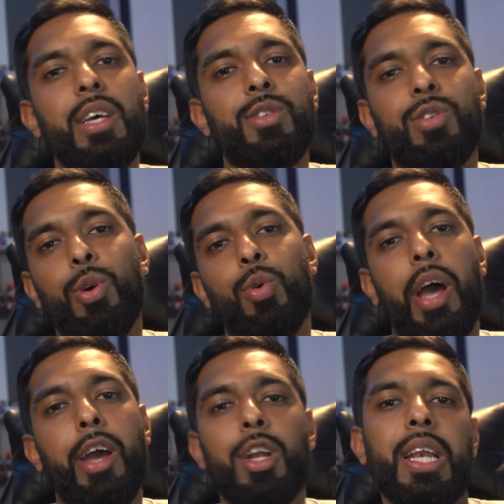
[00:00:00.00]
So
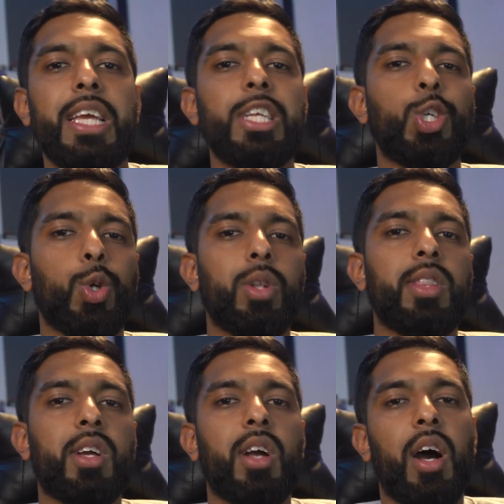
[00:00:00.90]
I only insured
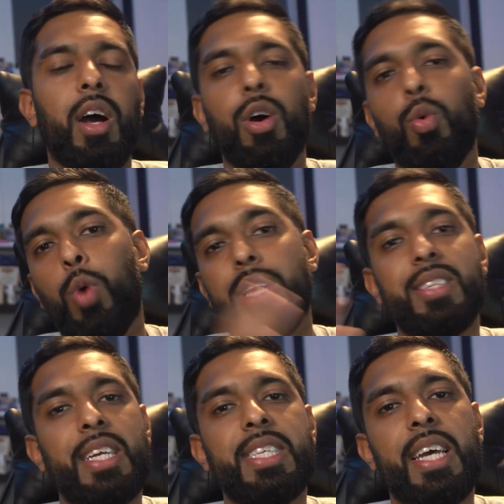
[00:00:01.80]
the car
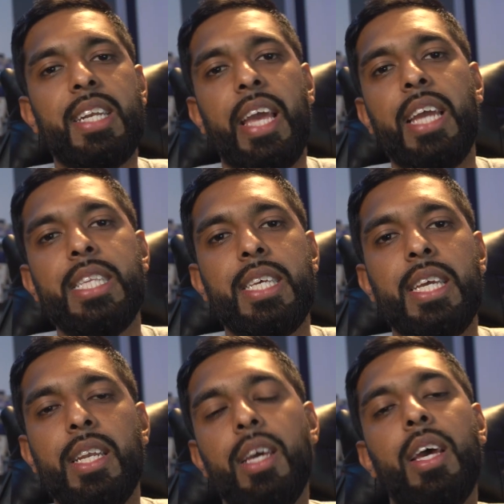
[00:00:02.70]
once I turned
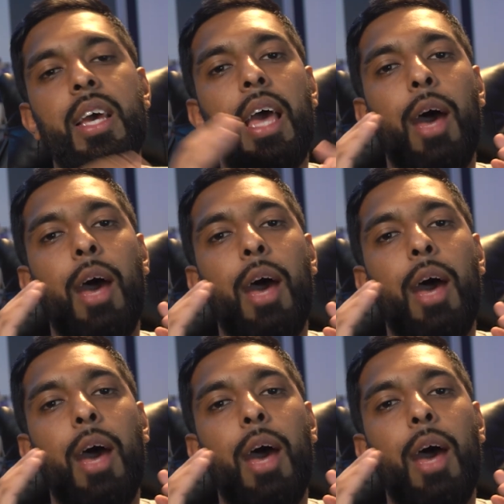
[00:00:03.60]
18.